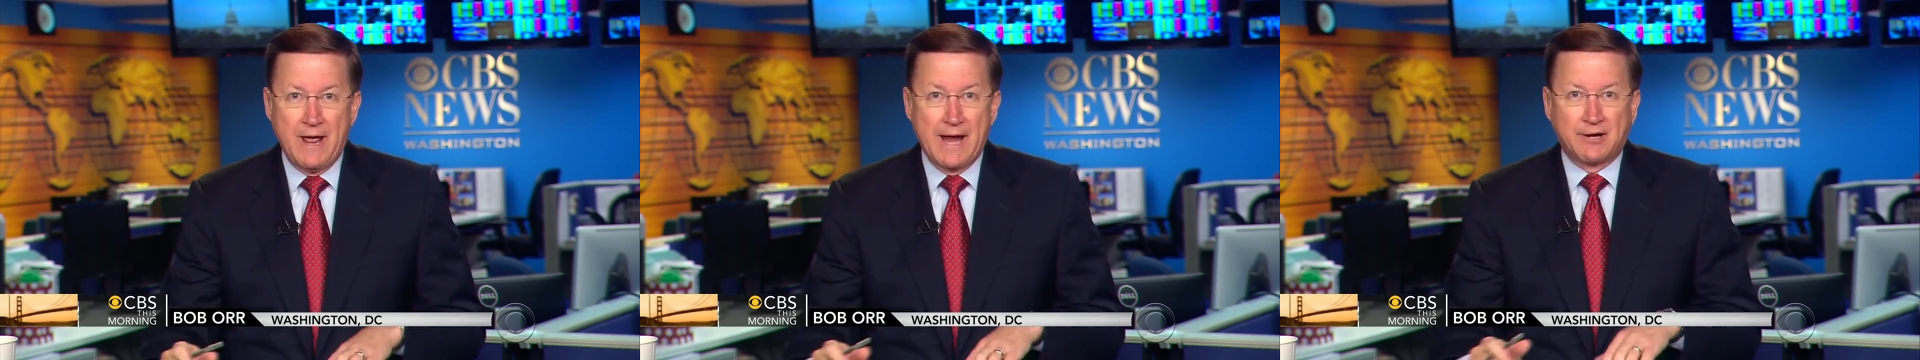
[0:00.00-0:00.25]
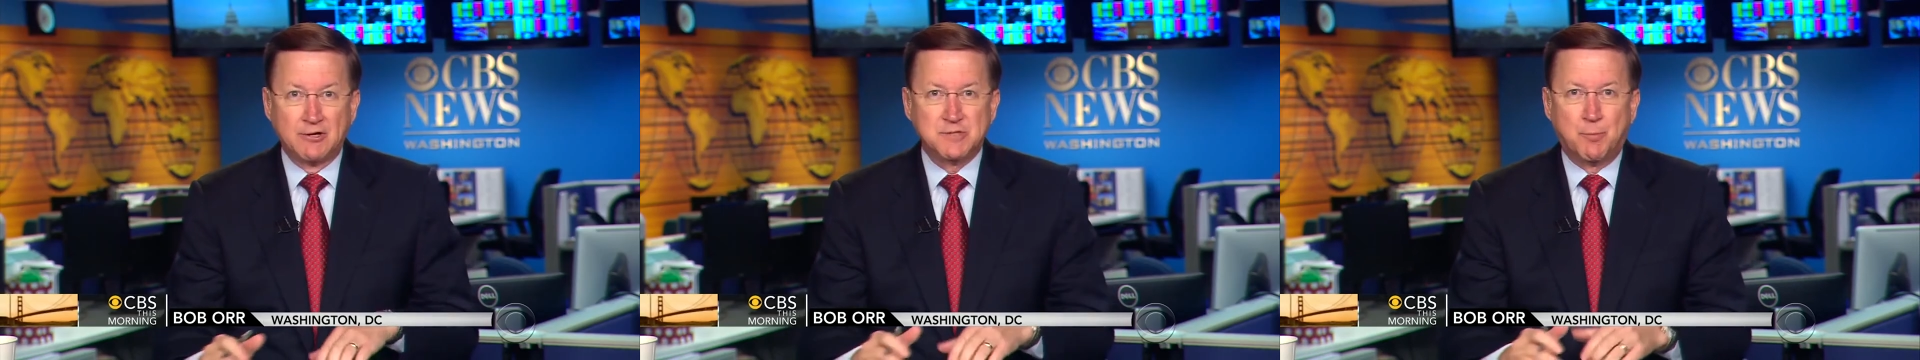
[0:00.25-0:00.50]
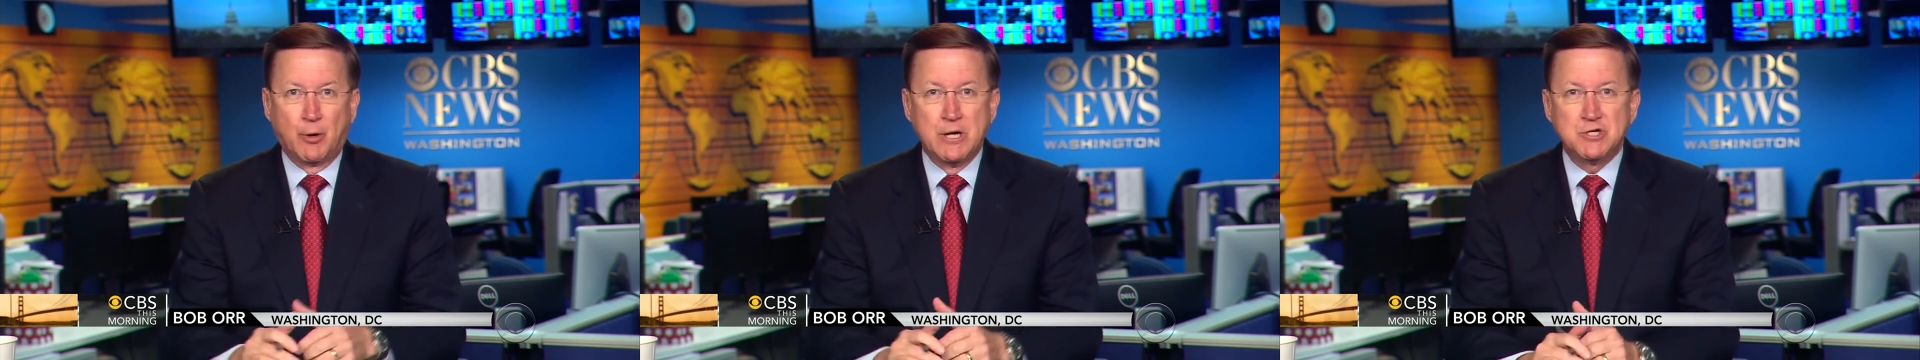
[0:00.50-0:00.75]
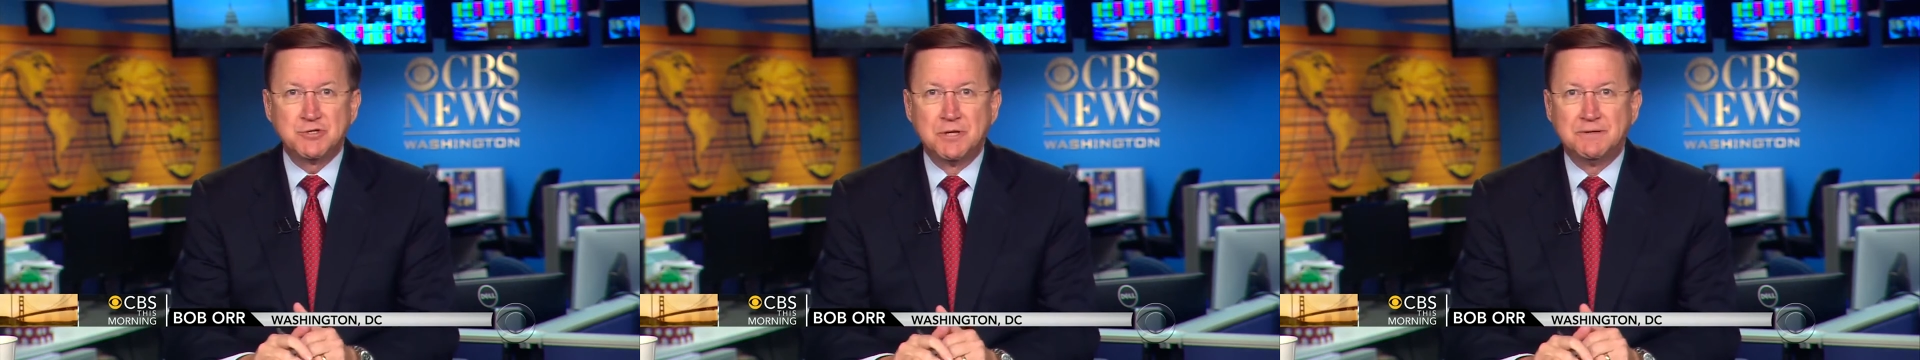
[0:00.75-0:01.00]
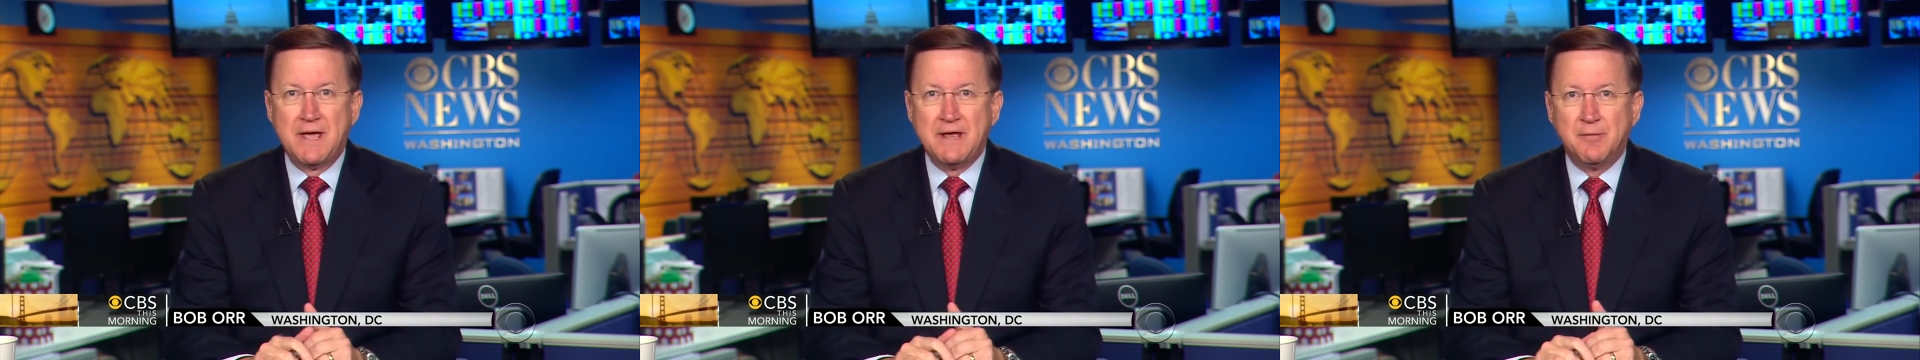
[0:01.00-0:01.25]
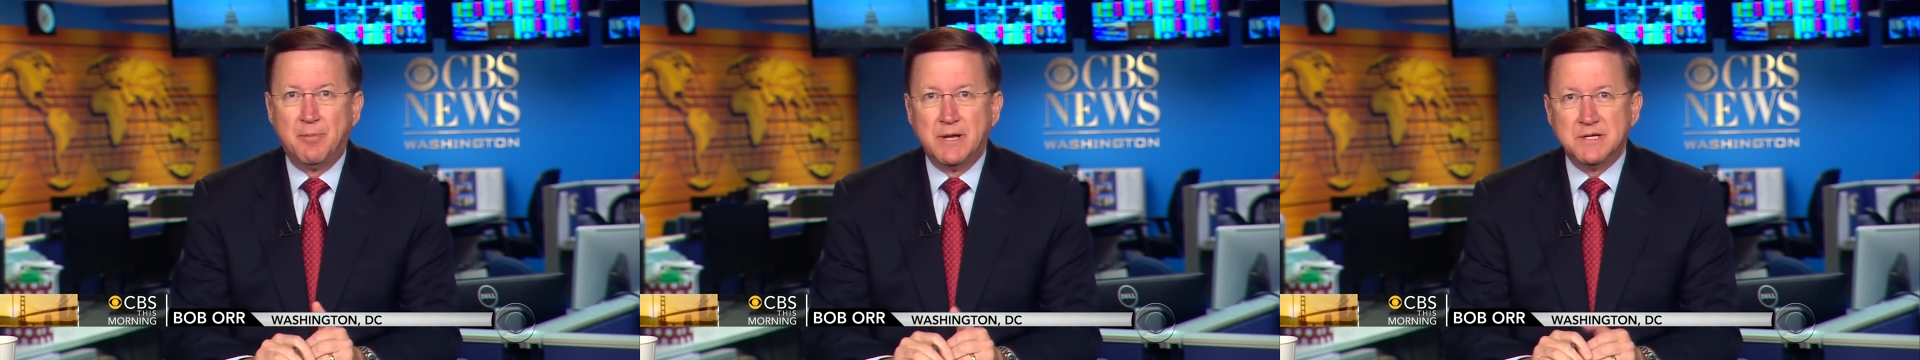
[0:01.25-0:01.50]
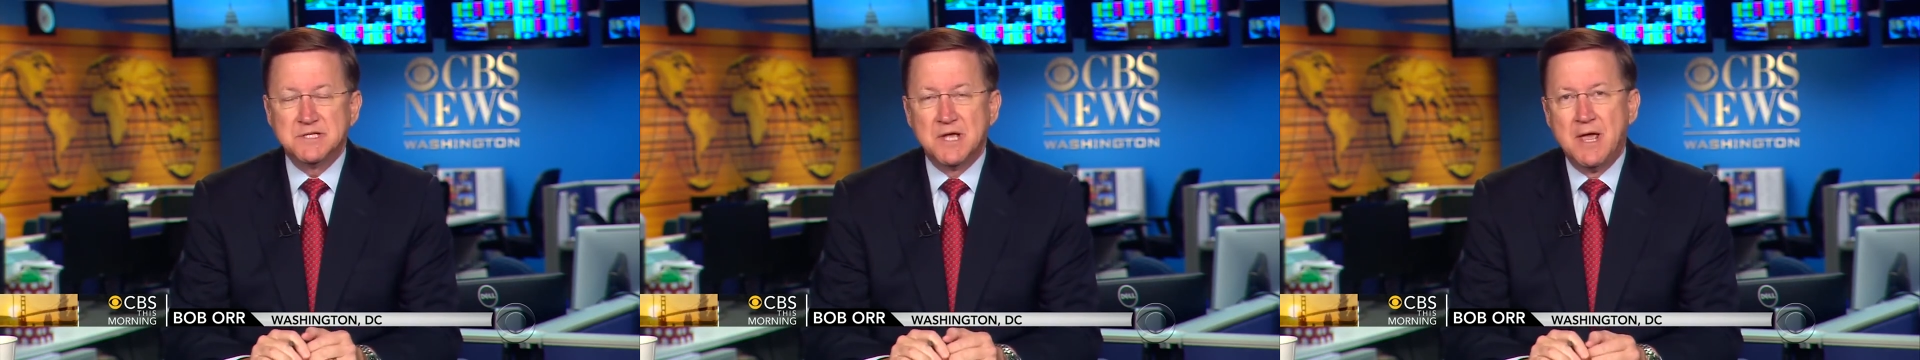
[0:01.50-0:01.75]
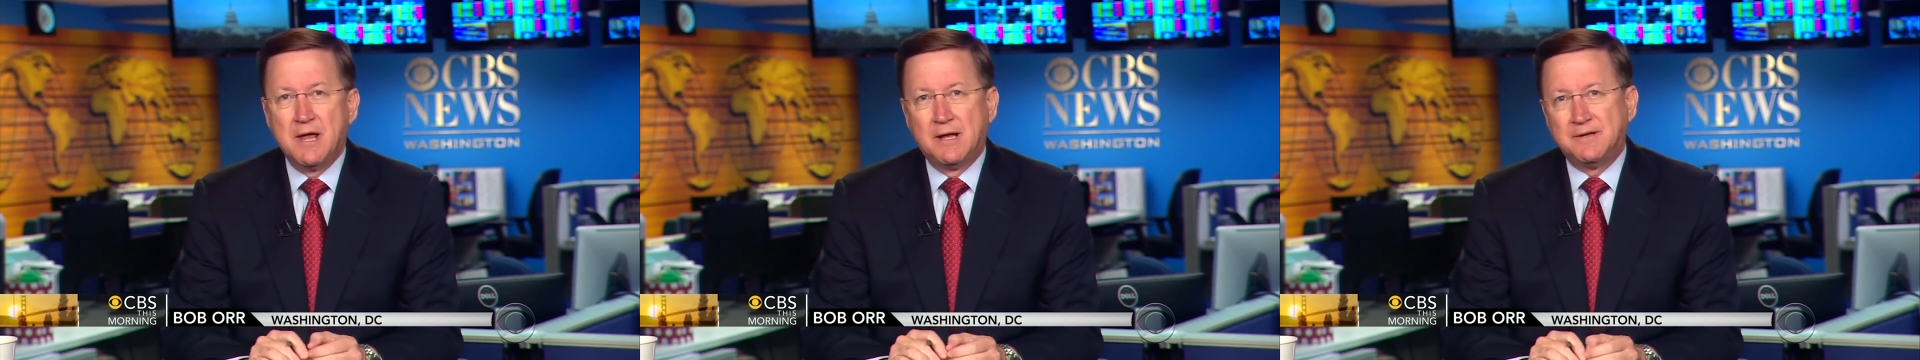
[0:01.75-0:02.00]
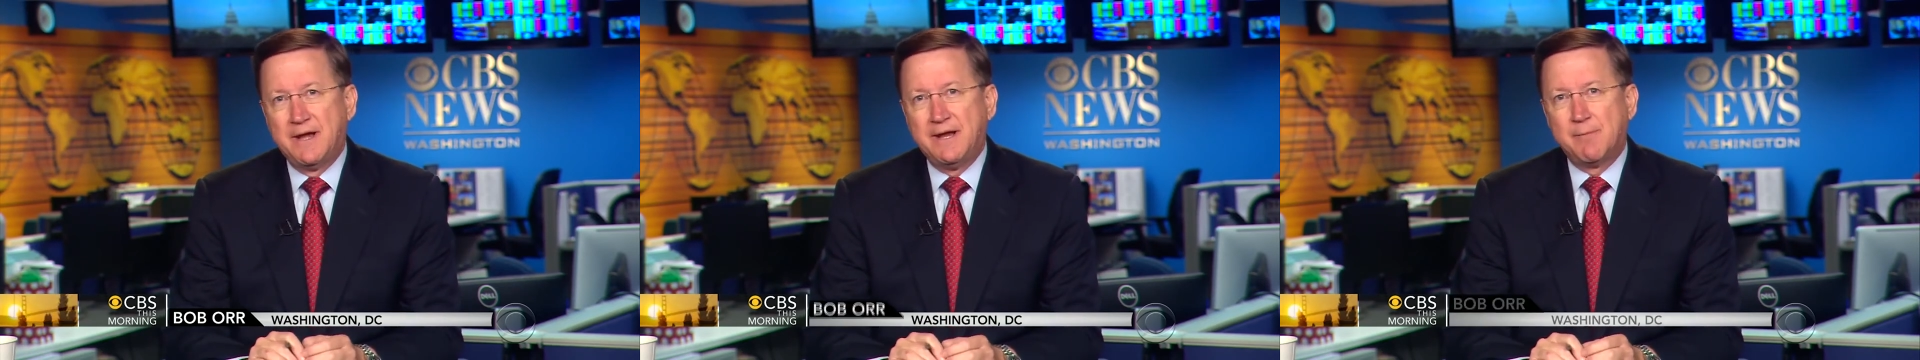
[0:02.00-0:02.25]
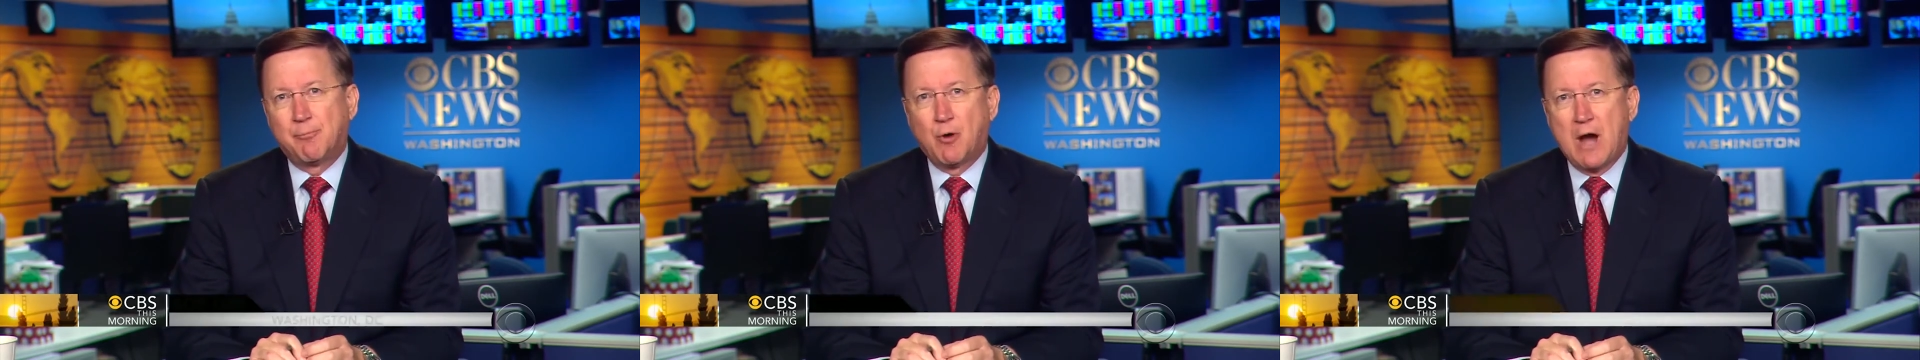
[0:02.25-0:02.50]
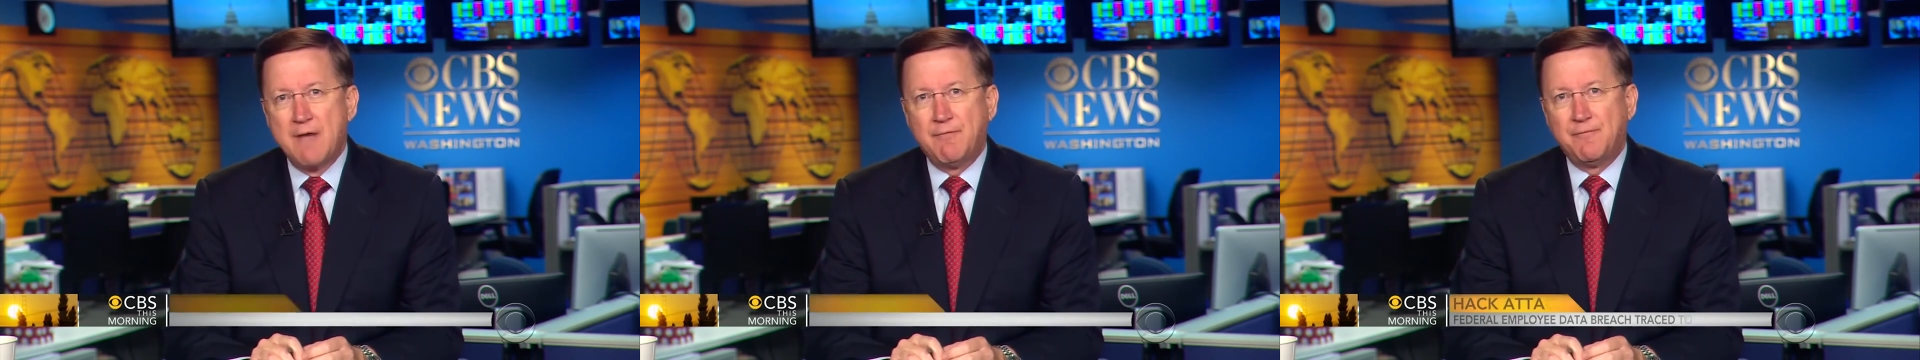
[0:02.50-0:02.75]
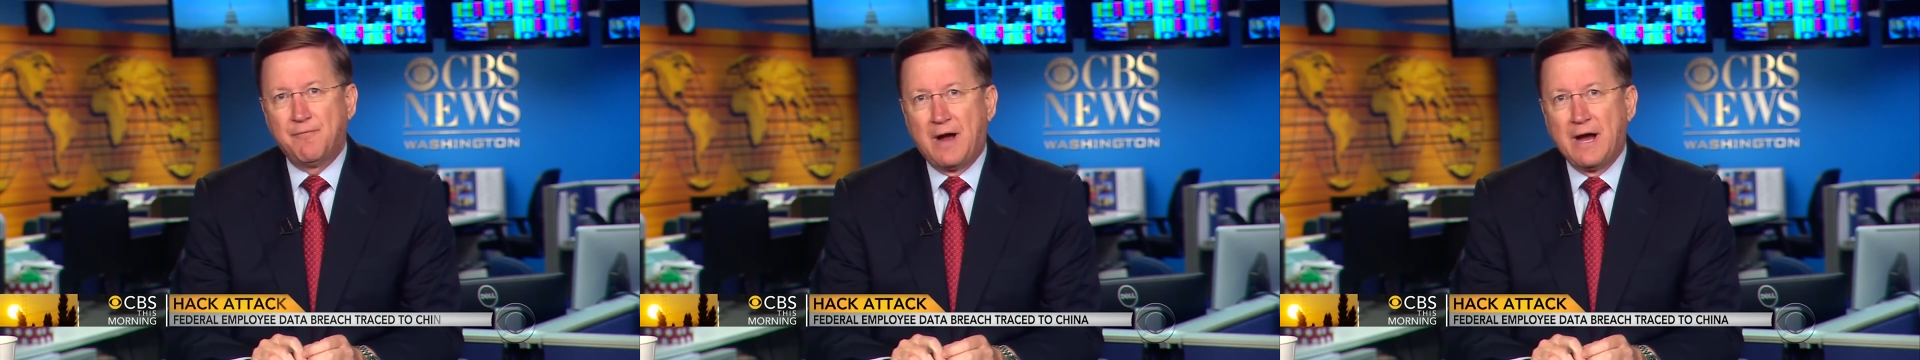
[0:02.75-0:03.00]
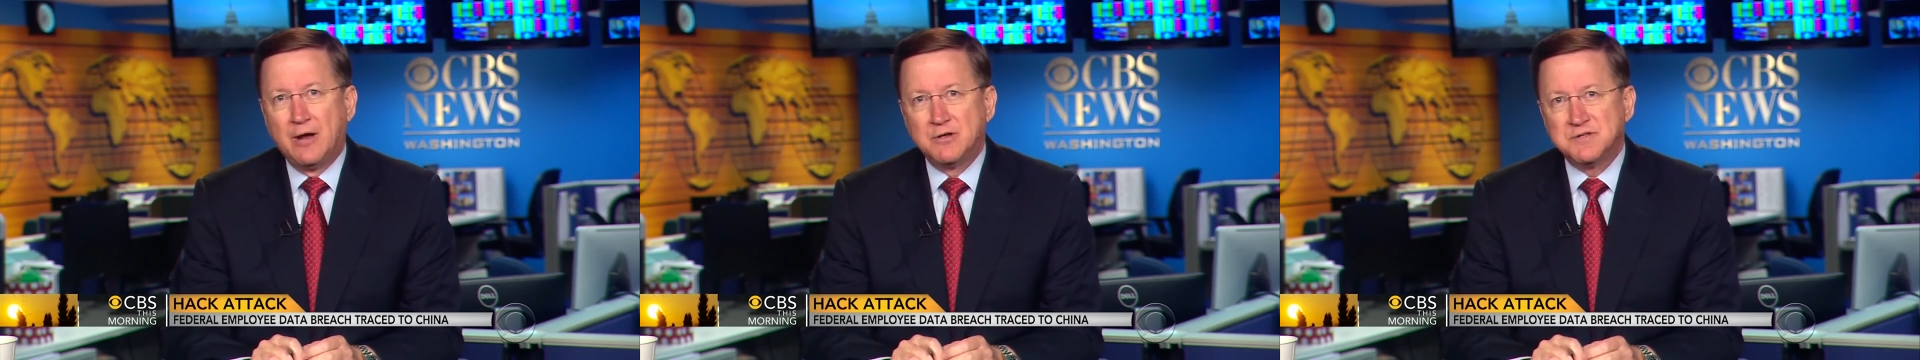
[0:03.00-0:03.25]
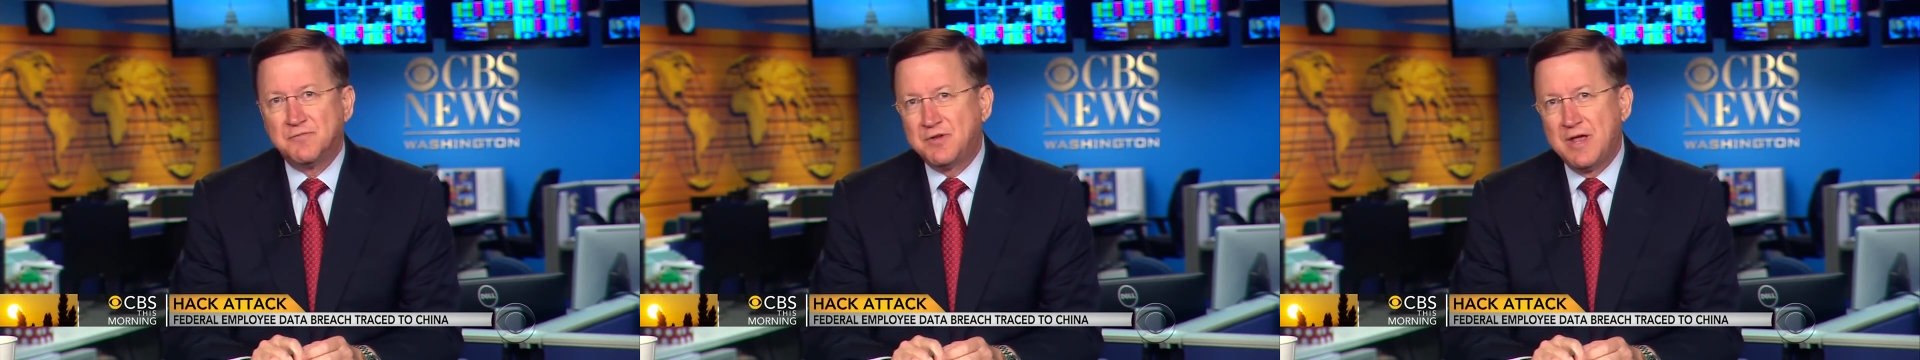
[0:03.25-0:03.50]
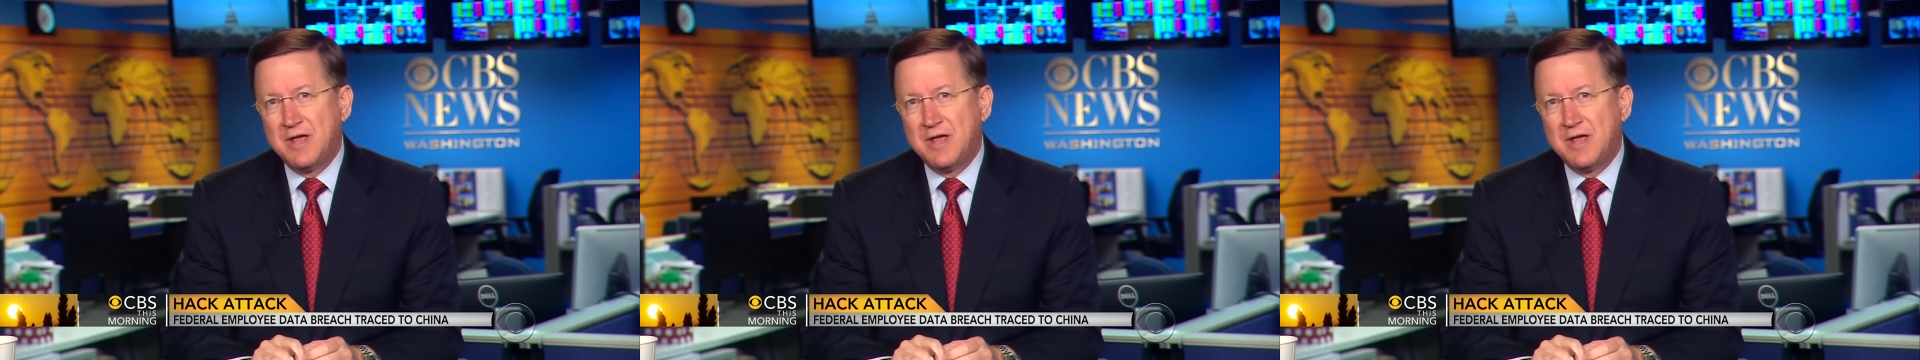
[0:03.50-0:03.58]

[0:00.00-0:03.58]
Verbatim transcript: Hackers breached the database containing private files of